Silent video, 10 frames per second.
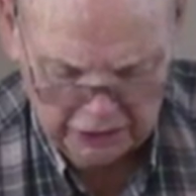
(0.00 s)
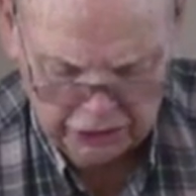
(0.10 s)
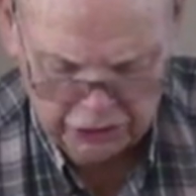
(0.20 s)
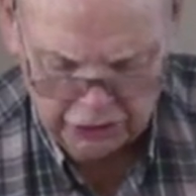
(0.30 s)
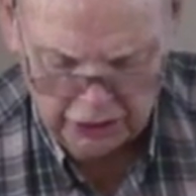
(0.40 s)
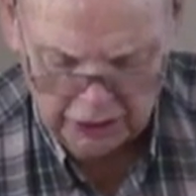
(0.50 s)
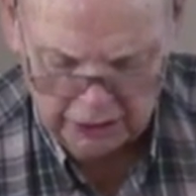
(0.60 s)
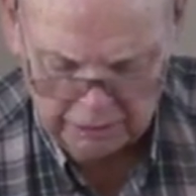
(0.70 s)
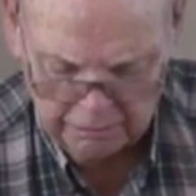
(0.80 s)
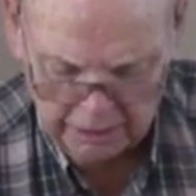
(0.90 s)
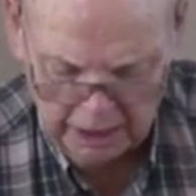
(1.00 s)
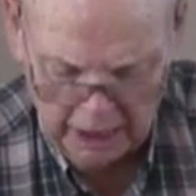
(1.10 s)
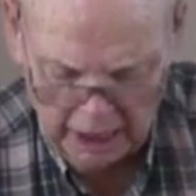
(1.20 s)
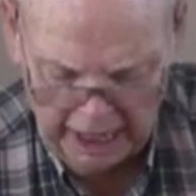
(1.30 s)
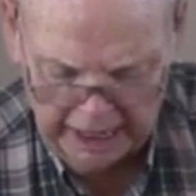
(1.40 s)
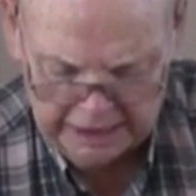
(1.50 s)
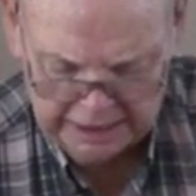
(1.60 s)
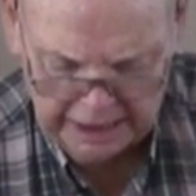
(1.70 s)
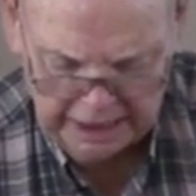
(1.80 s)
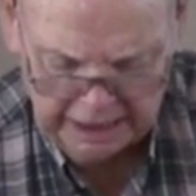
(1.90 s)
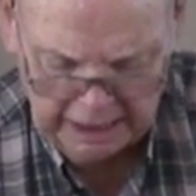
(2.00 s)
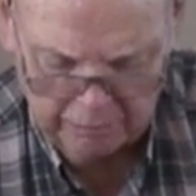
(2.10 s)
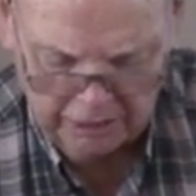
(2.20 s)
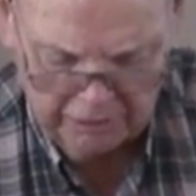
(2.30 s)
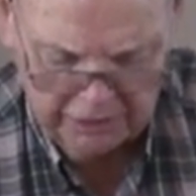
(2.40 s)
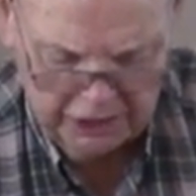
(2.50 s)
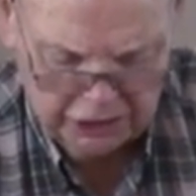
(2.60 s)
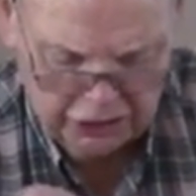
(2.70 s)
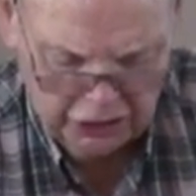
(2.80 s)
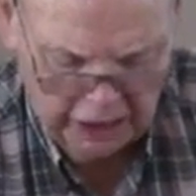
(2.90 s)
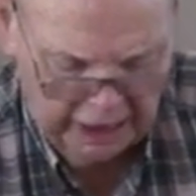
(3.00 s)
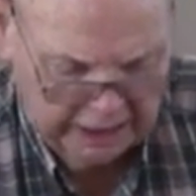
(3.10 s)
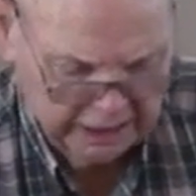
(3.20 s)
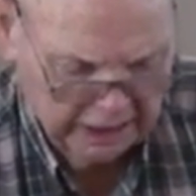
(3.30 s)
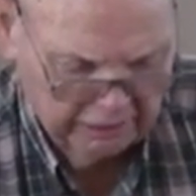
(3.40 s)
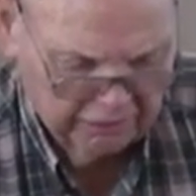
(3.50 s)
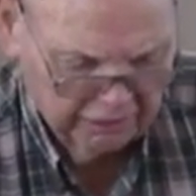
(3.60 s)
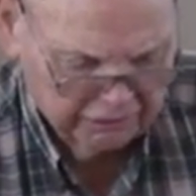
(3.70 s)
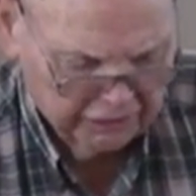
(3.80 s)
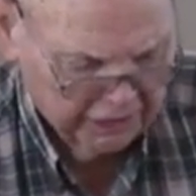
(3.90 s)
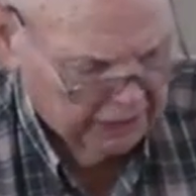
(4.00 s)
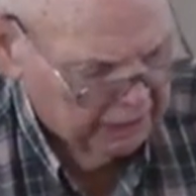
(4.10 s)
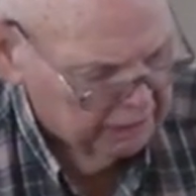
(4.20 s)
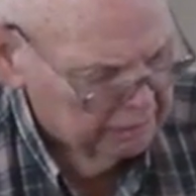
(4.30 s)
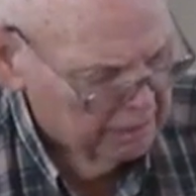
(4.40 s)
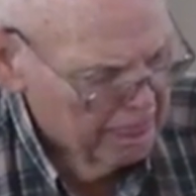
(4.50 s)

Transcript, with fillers: in the 18, I believe it is, 18:15.